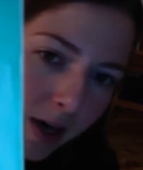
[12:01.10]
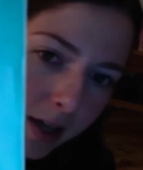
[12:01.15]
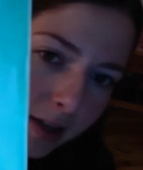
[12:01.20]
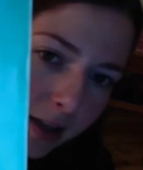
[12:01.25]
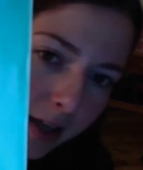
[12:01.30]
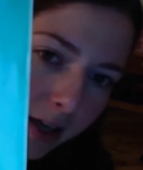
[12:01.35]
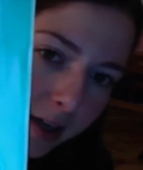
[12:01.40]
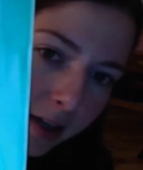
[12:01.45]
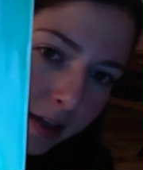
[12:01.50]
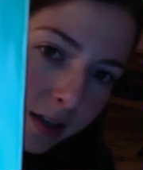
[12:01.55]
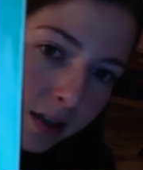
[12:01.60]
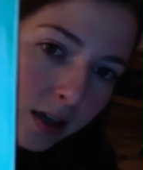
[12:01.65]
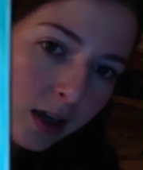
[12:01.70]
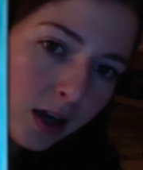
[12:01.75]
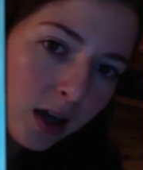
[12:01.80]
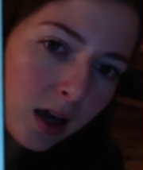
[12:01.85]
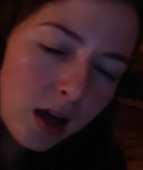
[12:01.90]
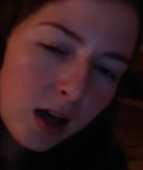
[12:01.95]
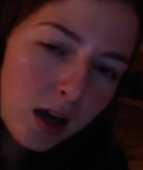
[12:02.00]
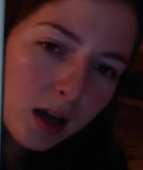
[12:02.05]
bad lighting.
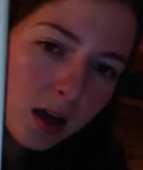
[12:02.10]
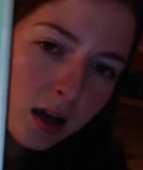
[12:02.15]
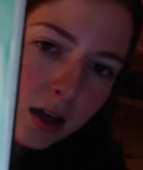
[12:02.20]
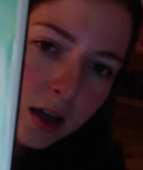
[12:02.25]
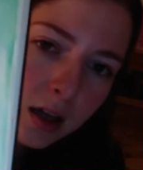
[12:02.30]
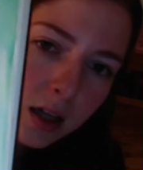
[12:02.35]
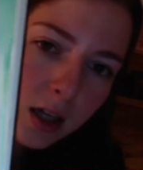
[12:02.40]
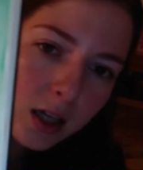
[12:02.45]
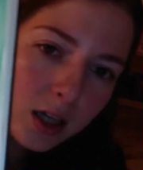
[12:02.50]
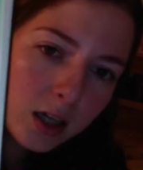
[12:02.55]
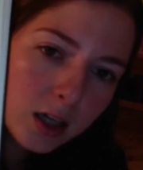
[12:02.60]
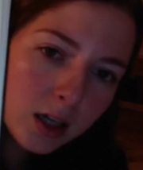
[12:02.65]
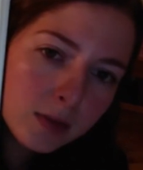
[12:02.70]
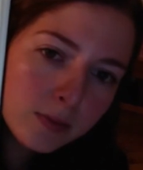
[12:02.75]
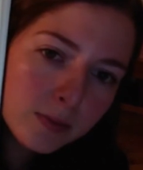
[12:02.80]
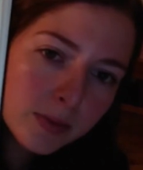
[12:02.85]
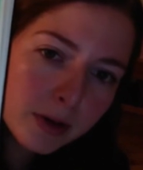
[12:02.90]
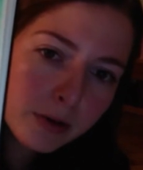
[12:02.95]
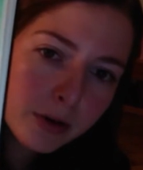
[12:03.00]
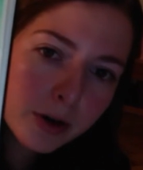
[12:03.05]
There
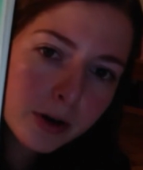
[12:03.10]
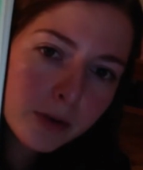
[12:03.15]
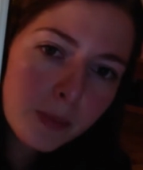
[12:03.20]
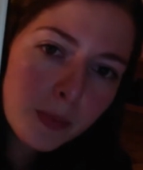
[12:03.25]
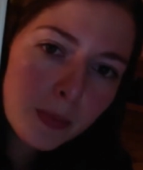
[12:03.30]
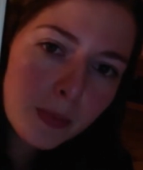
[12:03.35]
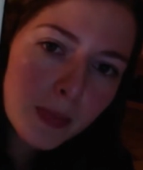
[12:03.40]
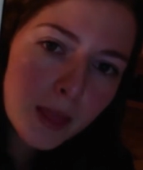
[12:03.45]
we go.